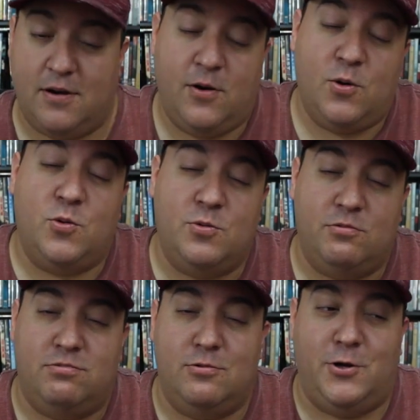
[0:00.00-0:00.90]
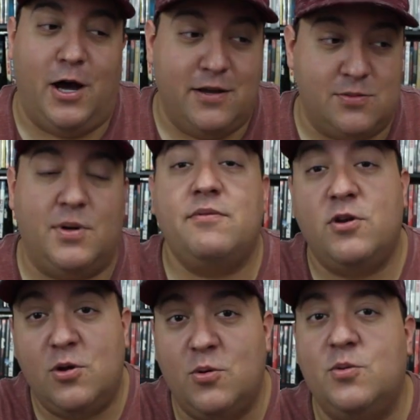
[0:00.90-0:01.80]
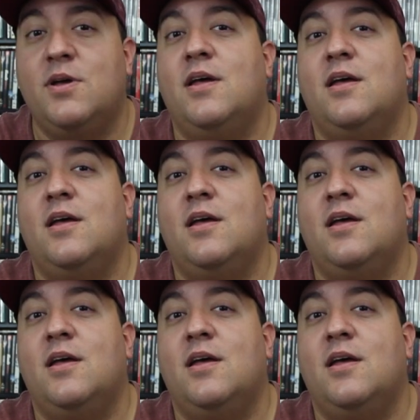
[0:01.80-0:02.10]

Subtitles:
I don't know who does, but if you do,